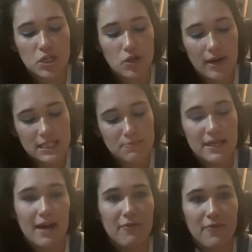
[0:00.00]
your
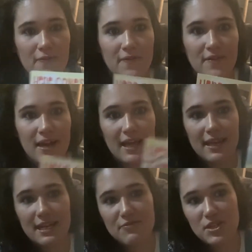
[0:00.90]
SPF. And
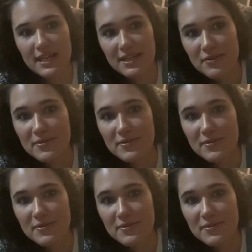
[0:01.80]
it gives you like little